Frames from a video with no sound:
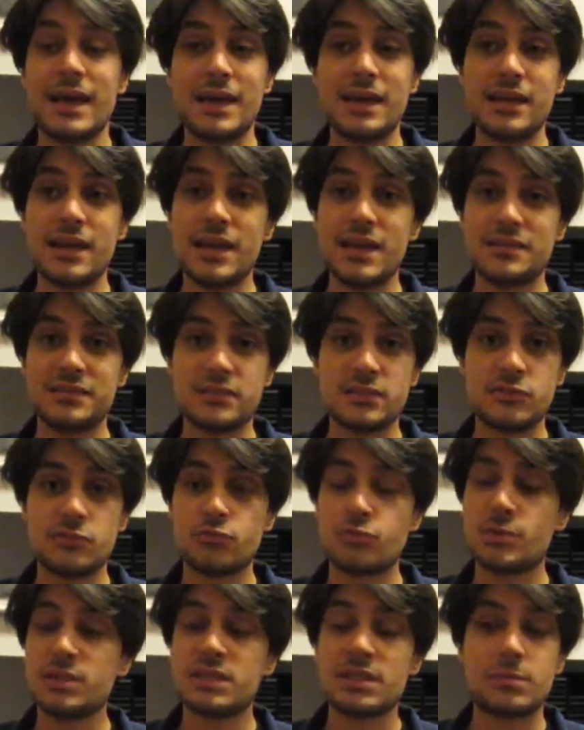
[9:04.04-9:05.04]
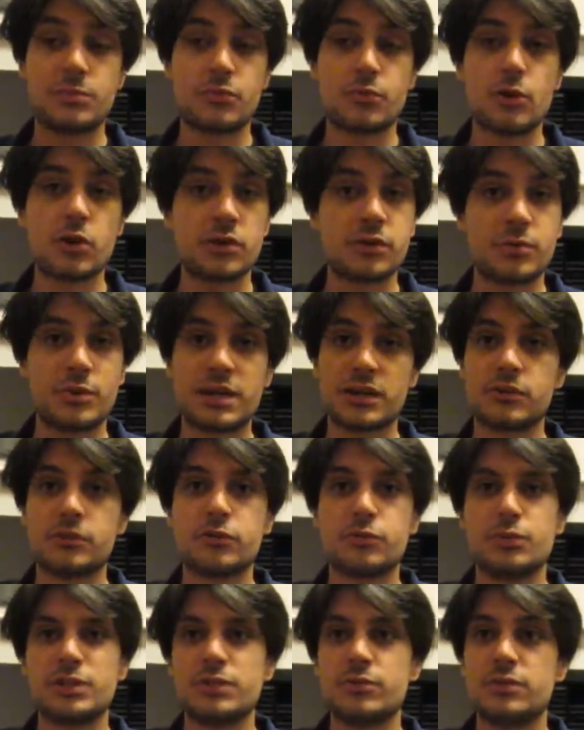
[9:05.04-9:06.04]
and as a straight-up rock
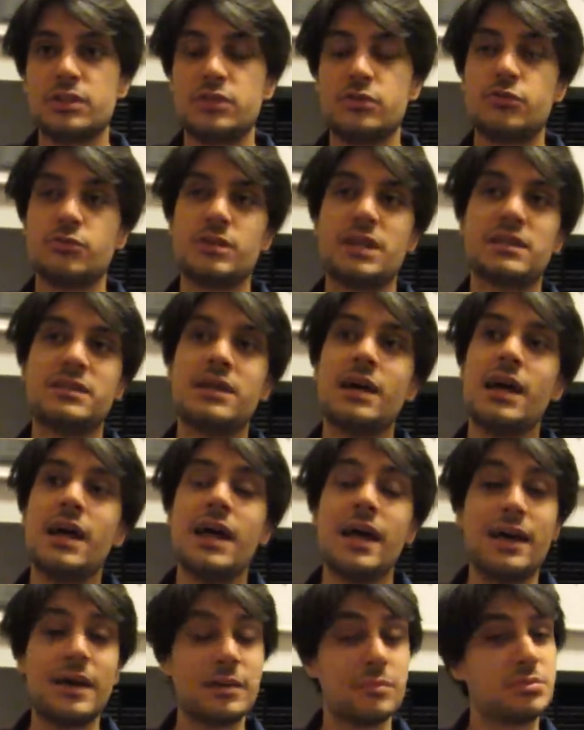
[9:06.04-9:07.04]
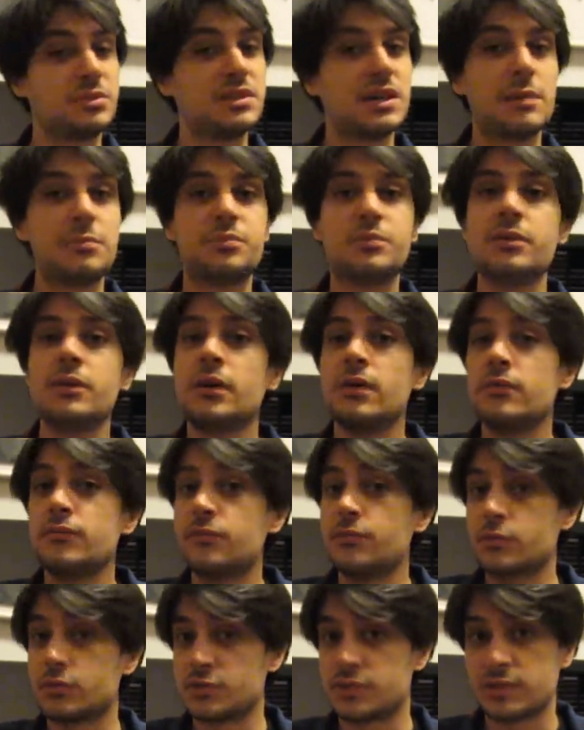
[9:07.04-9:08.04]
record when you need to get amped up
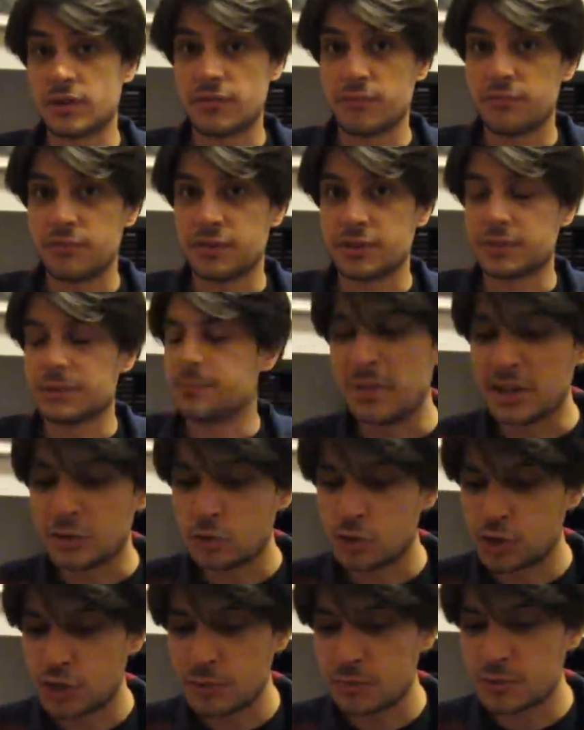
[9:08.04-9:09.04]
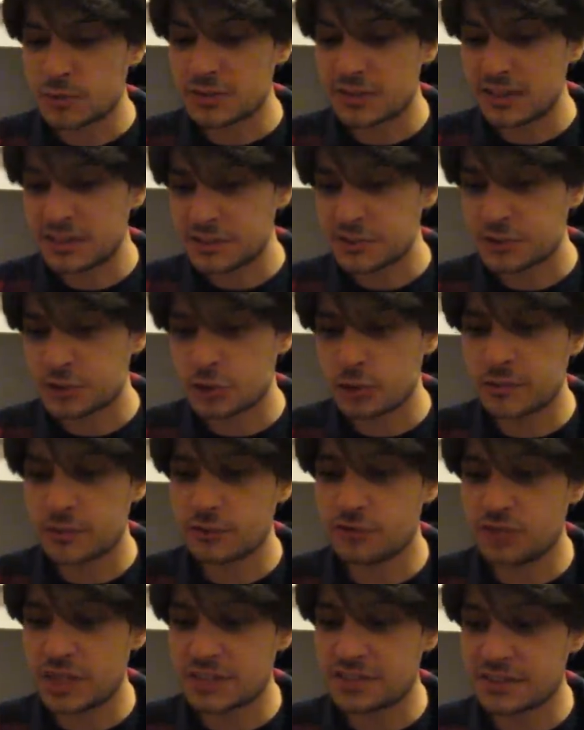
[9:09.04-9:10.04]
for something. Michael Chabon's latest
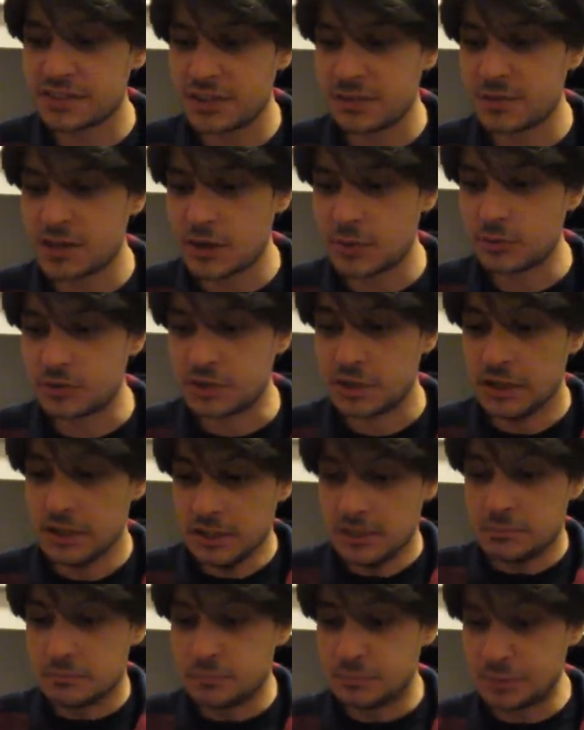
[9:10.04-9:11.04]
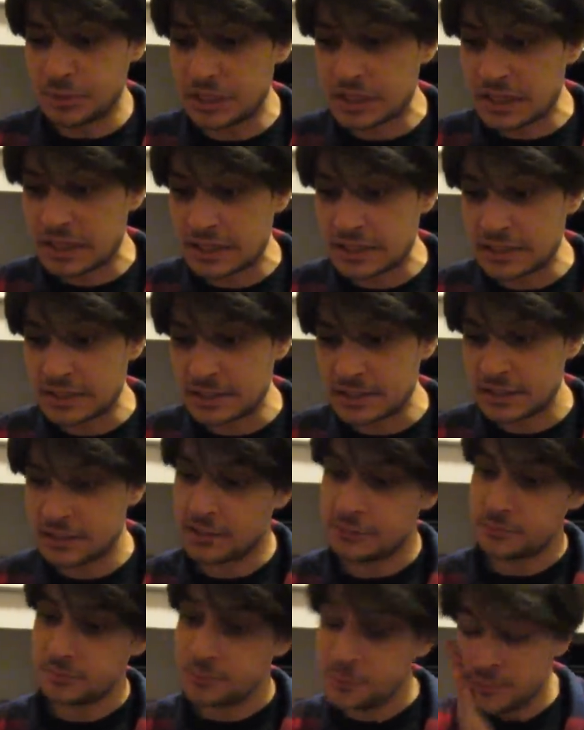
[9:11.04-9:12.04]
novel just came out. Bah!